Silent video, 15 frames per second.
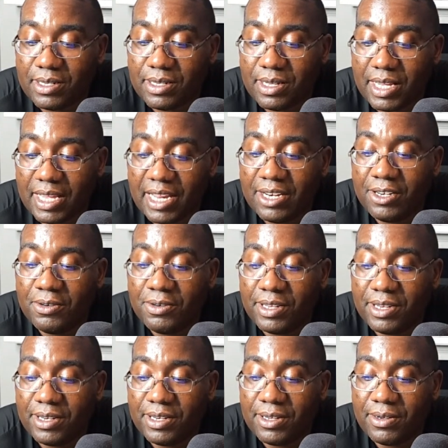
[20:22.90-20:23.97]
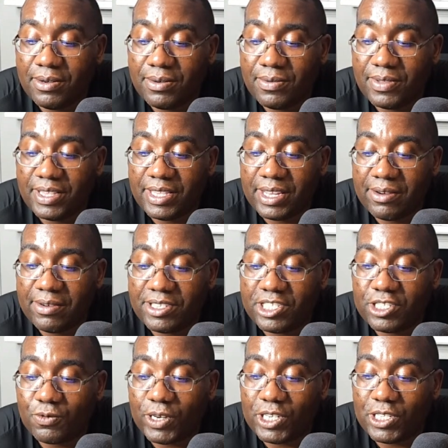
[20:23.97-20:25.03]
And I do know that they're in a
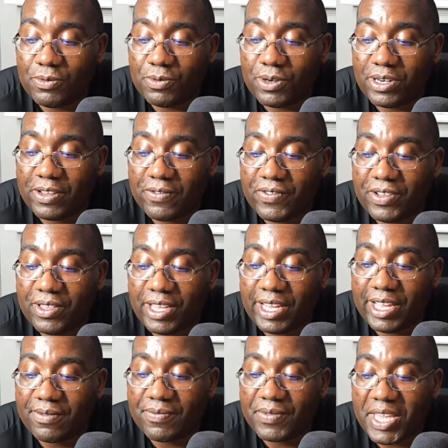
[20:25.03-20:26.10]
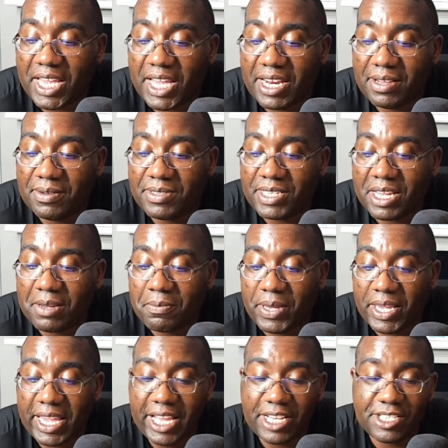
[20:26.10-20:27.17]
situation where they feel like they got to take
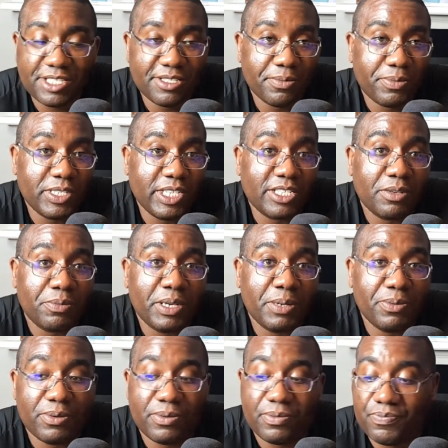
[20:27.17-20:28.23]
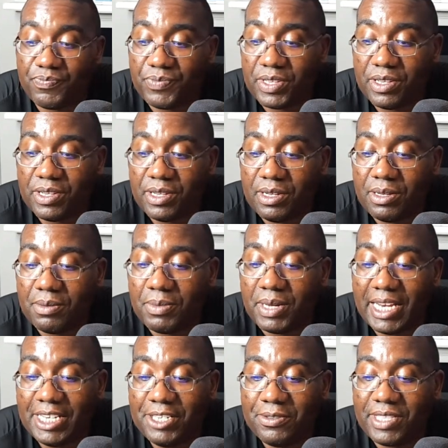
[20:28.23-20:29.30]
big action to protect their people. But
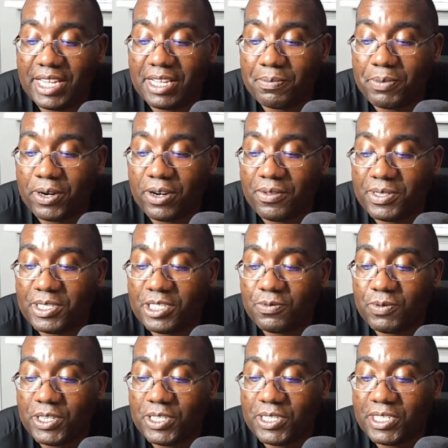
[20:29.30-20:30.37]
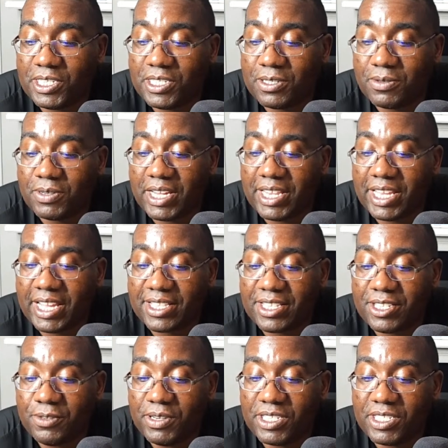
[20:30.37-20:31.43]
I do think that part of the situation is okay, they got the
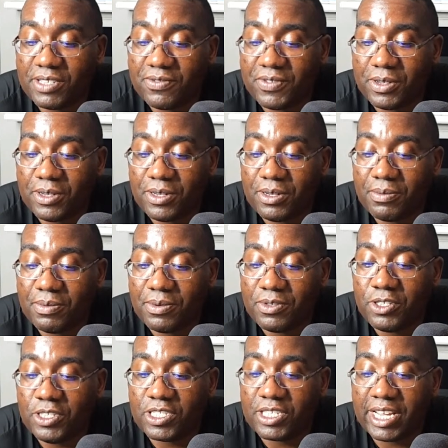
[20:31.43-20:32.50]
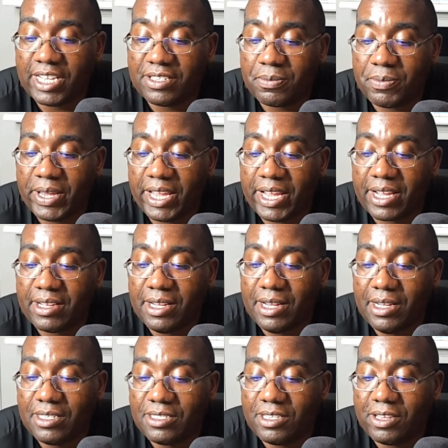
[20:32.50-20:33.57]
U.S. involved, U.S. has their back
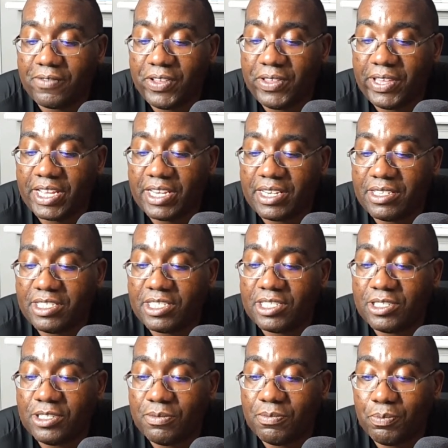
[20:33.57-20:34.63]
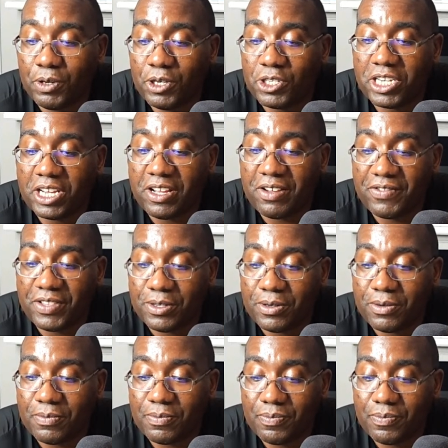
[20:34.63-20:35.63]
so they feel they can just push the envelope.